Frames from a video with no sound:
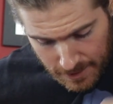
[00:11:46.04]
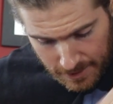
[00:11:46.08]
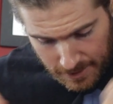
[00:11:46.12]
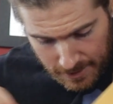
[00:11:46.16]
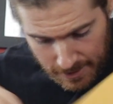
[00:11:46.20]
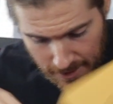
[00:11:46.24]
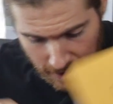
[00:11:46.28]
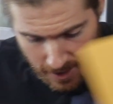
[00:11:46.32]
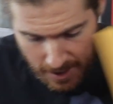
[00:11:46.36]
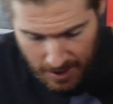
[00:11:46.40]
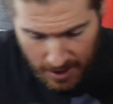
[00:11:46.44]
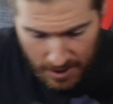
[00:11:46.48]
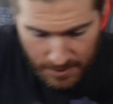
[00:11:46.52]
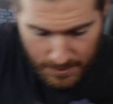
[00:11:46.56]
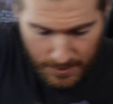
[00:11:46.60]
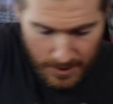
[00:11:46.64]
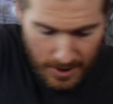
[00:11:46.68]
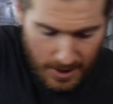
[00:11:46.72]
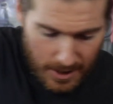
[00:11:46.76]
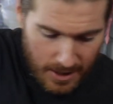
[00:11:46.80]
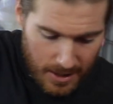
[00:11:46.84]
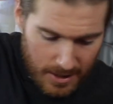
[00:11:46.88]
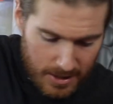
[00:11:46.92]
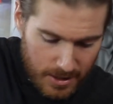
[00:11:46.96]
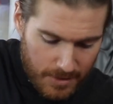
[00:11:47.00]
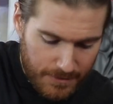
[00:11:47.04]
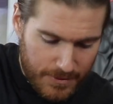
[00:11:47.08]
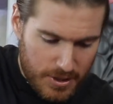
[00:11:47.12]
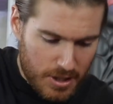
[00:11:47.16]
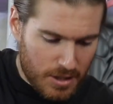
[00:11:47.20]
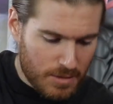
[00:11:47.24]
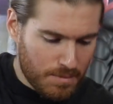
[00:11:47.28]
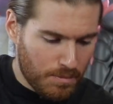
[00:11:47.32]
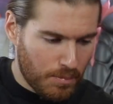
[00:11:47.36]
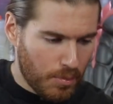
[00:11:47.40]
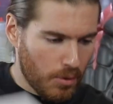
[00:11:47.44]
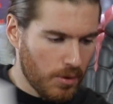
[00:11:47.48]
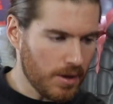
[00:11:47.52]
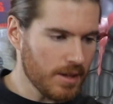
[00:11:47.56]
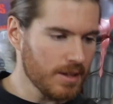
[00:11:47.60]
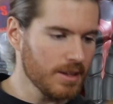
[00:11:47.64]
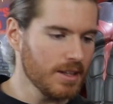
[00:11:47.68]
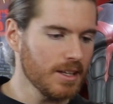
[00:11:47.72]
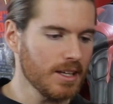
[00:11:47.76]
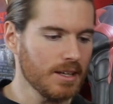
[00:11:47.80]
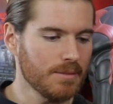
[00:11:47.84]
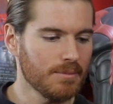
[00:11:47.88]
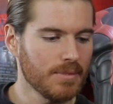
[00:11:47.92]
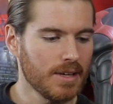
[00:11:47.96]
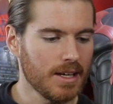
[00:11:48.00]
Damn, man, you're
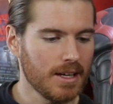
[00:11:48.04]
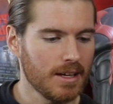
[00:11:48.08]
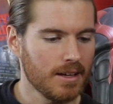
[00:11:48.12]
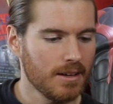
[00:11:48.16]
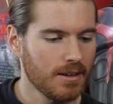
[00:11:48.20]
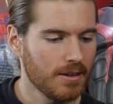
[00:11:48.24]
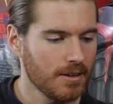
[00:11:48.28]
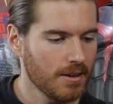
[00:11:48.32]
spoiling me.